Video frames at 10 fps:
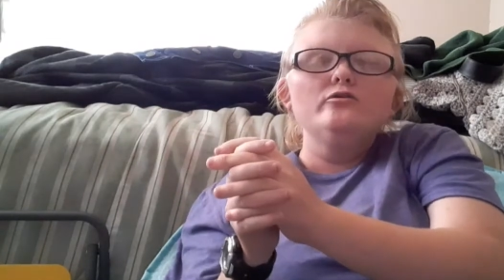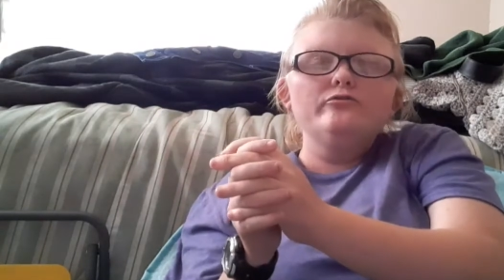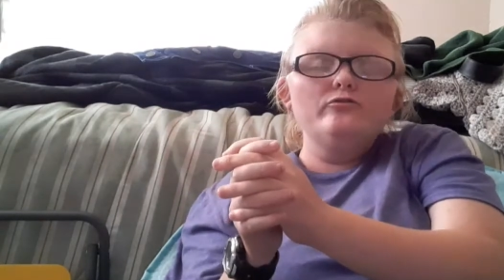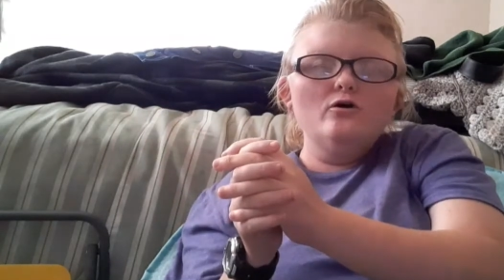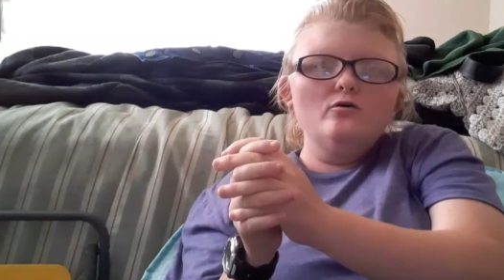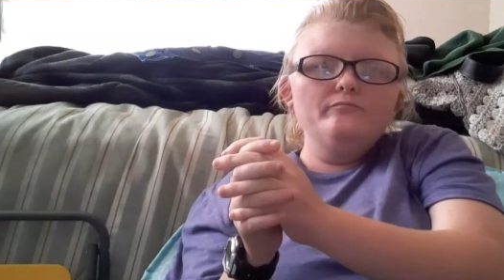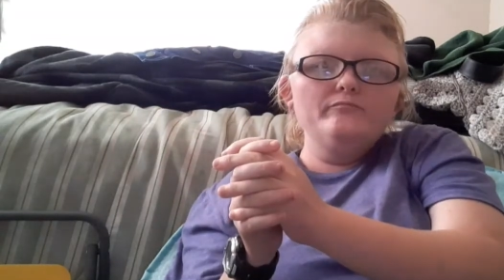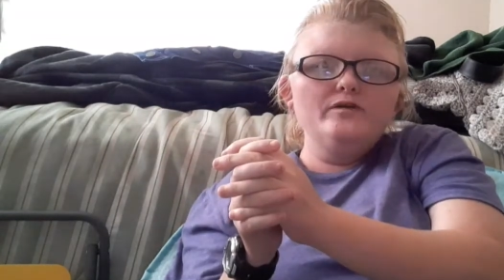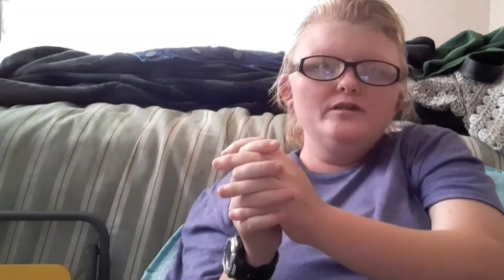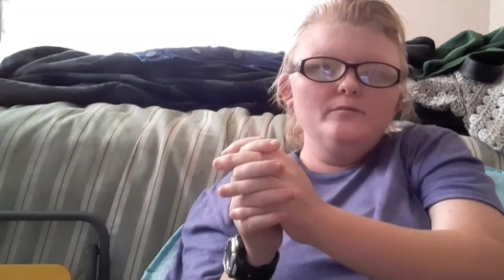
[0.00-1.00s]
So
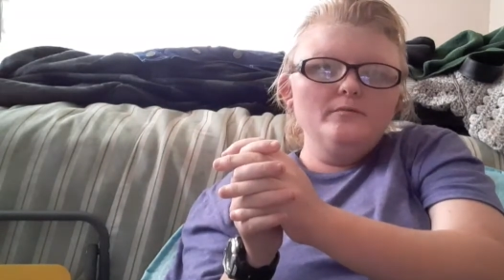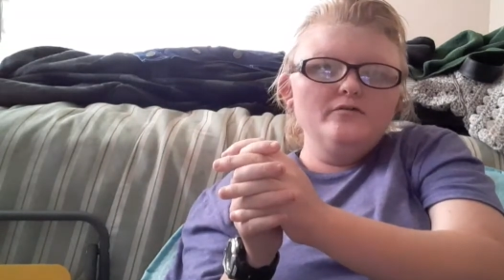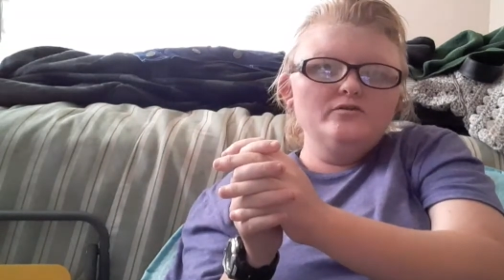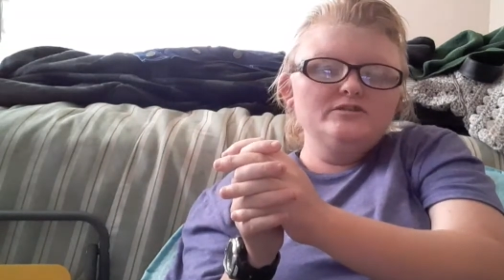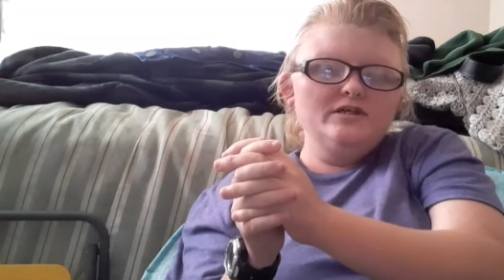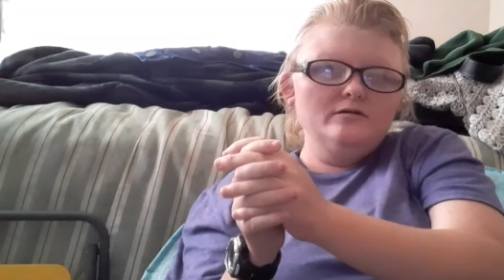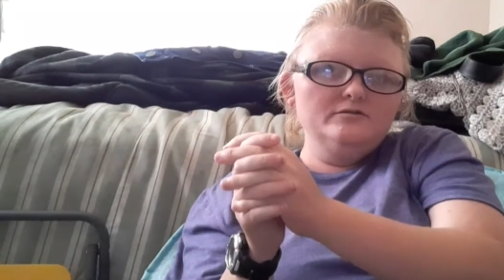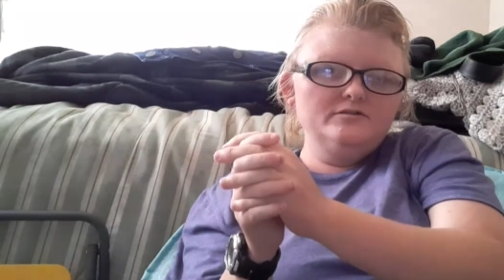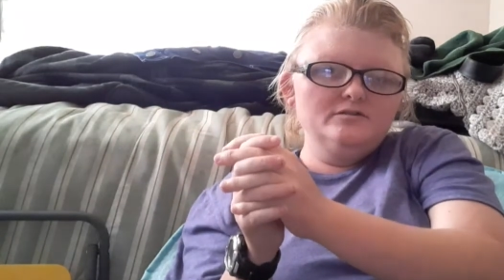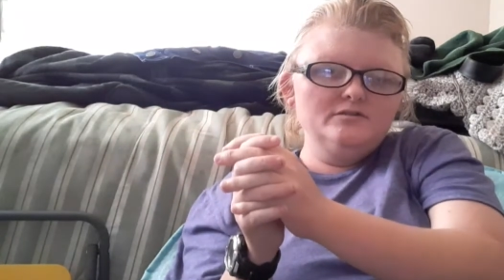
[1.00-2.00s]
then the mother
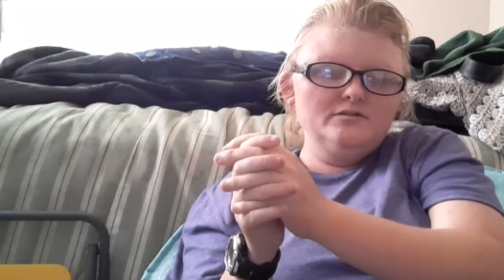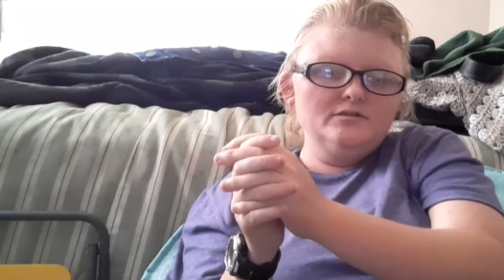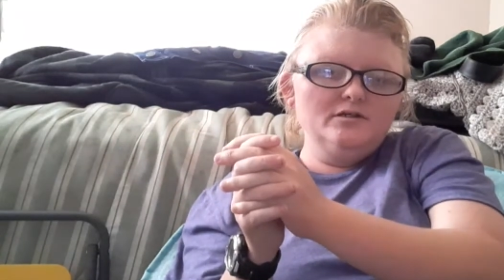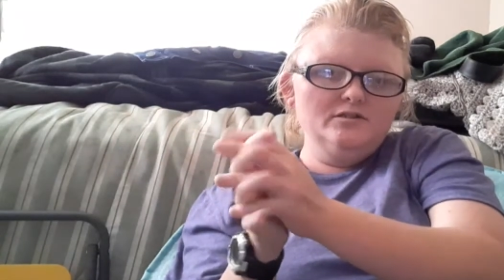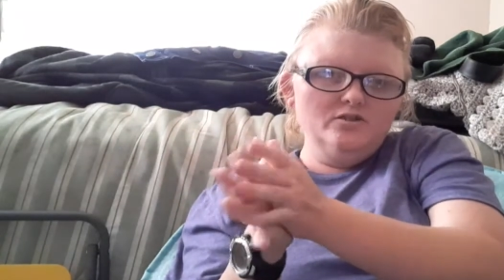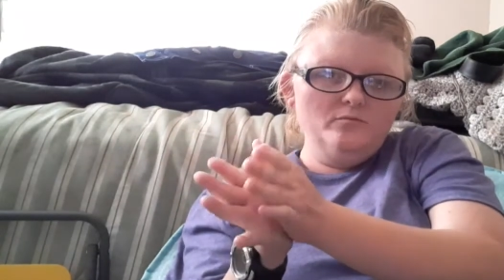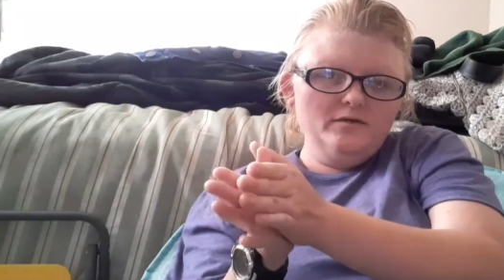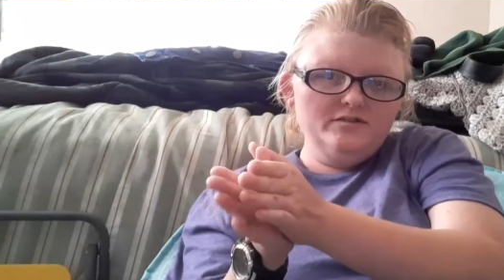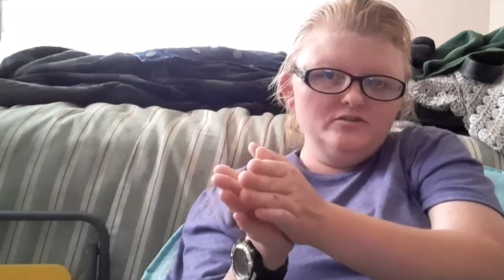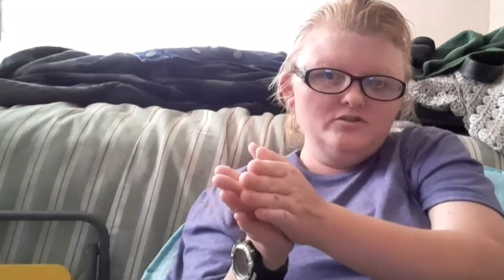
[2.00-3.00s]
tells a little
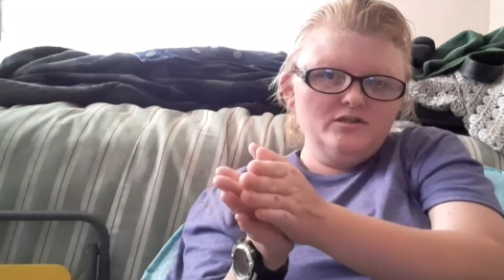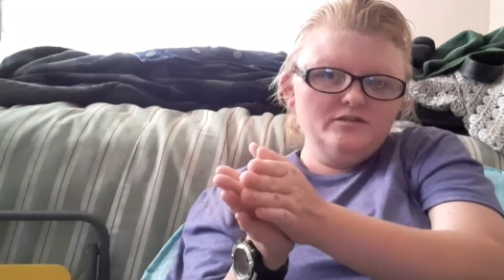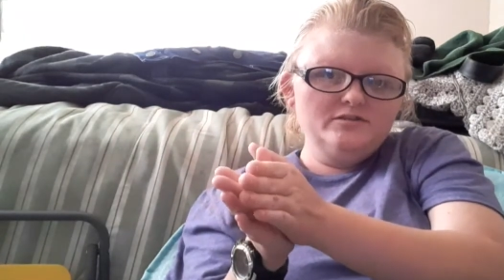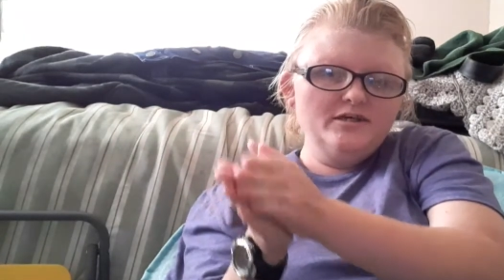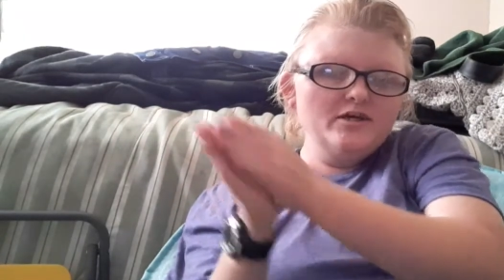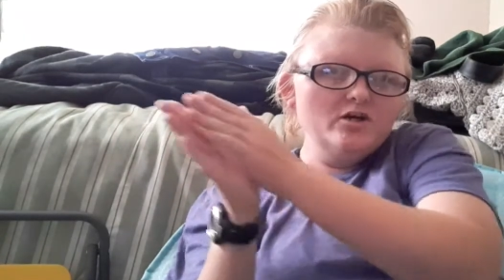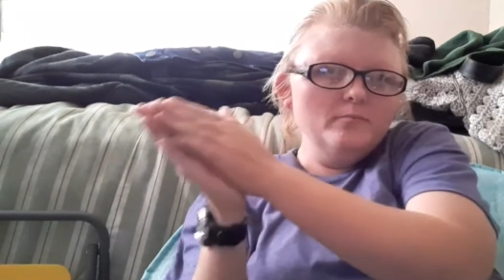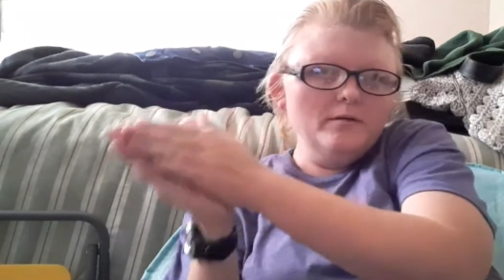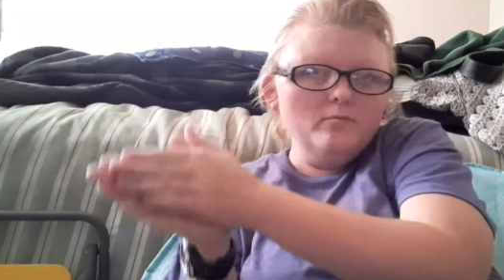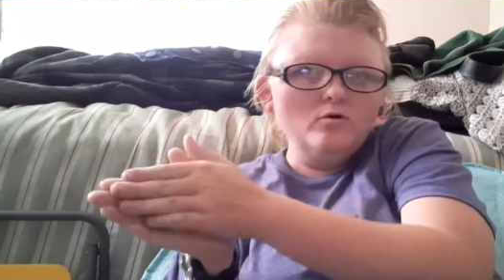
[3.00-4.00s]
message saying, Take care of
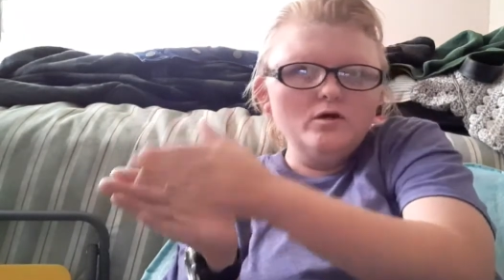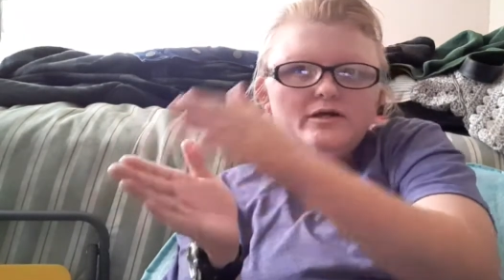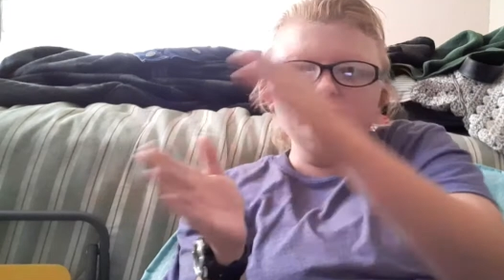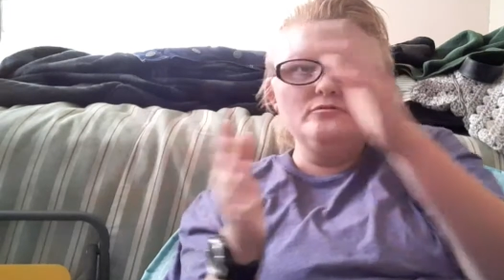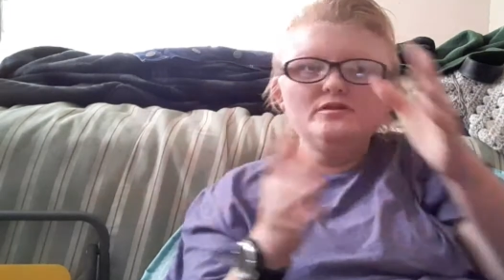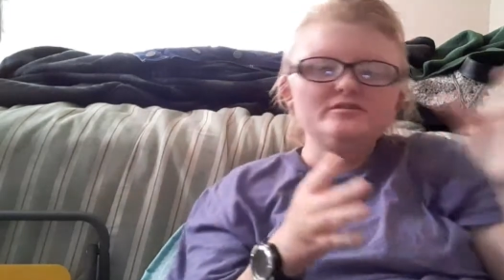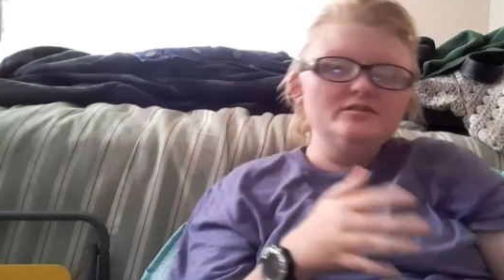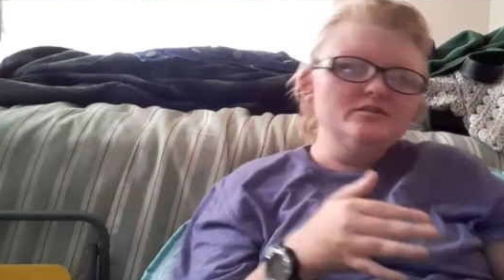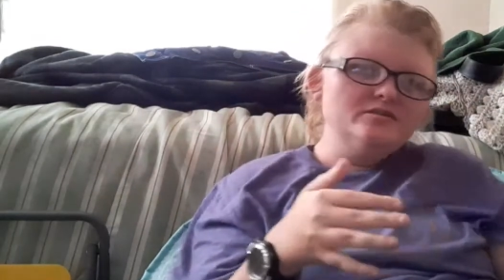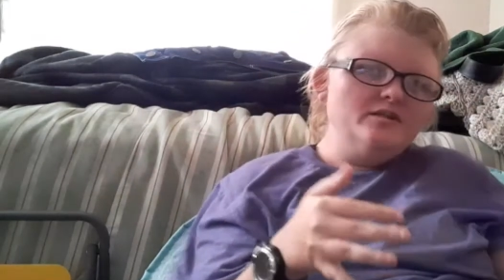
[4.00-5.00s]
my boy, do this
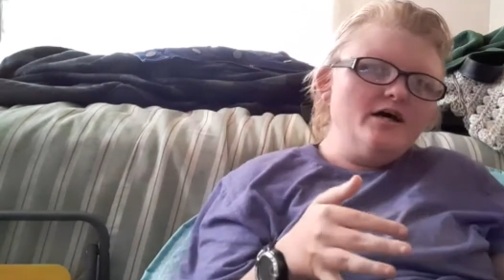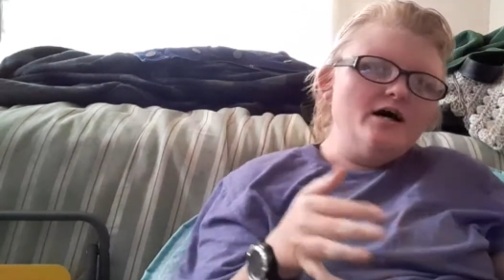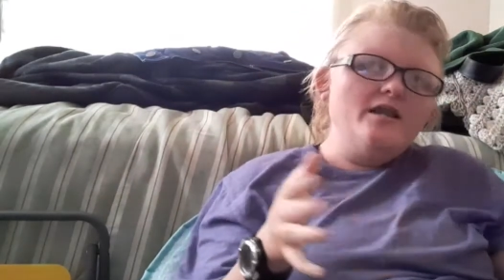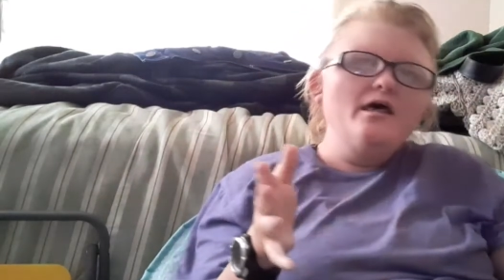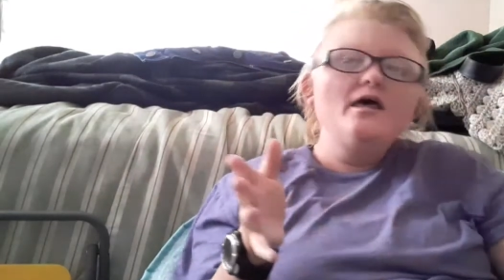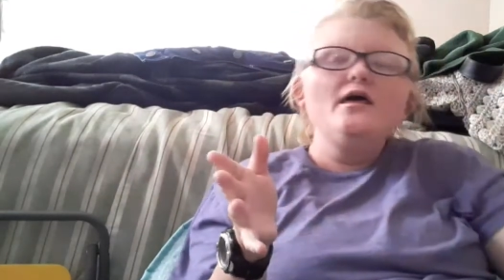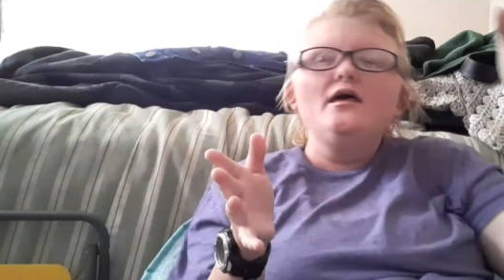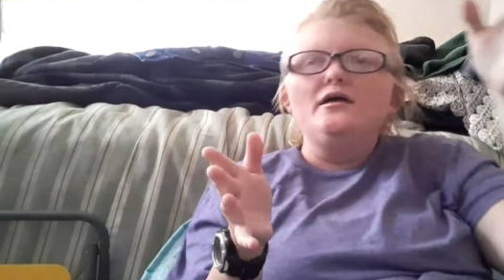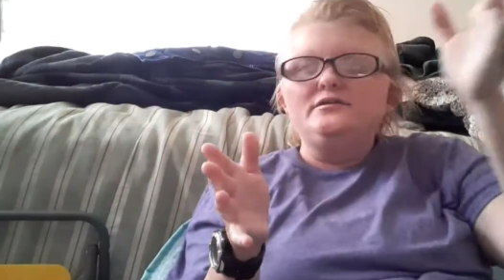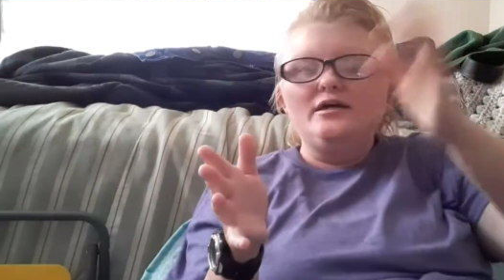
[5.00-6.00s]
and this and that.
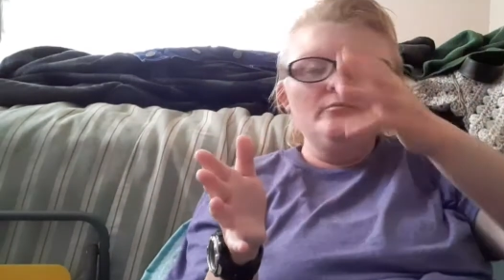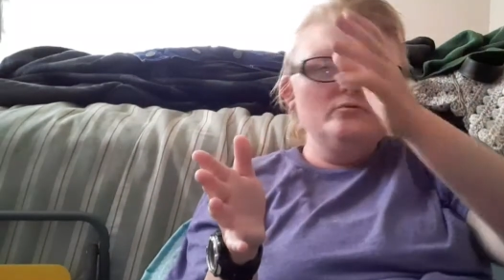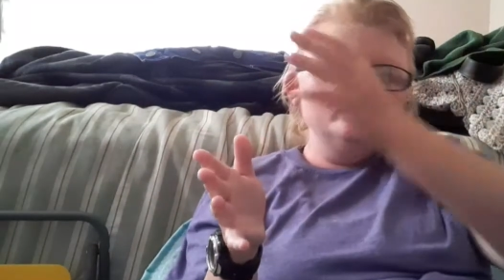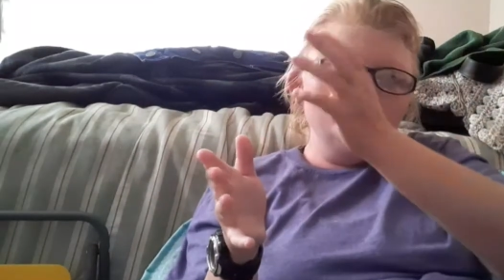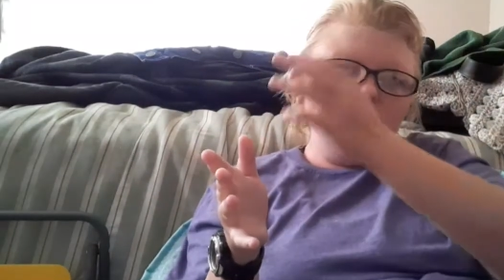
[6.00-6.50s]
Take him to his